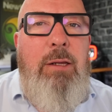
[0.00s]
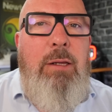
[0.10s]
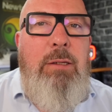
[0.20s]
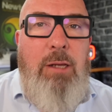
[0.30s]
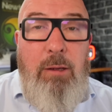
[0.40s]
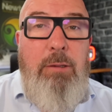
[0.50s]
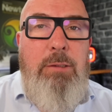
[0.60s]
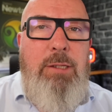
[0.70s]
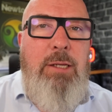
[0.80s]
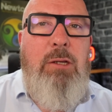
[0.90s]
So,
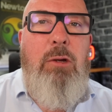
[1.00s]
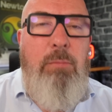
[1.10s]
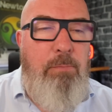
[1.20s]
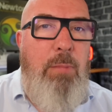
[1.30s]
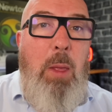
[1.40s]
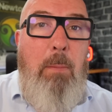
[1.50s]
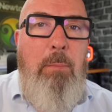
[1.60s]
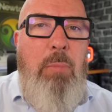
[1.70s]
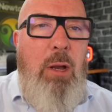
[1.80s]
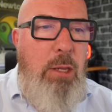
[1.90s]
see you soon.
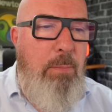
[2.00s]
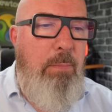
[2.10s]
Bye.